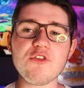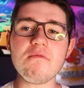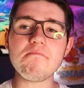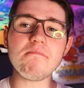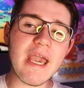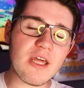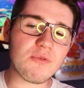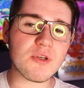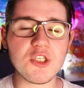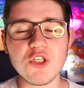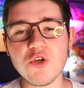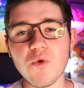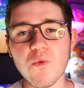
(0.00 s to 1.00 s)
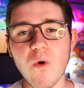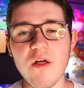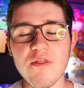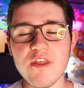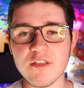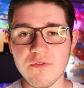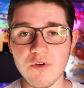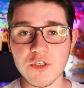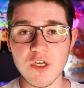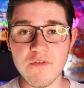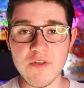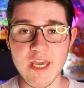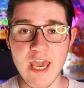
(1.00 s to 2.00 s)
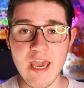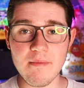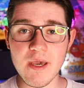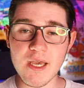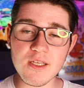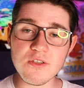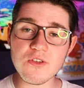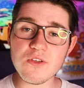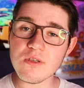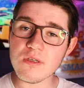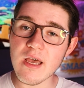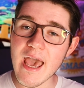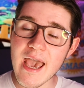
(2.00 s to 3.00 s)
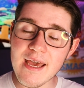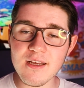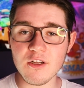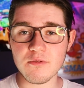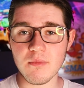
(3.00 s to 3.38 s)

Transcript: the main reason you would want this version of the game is handheld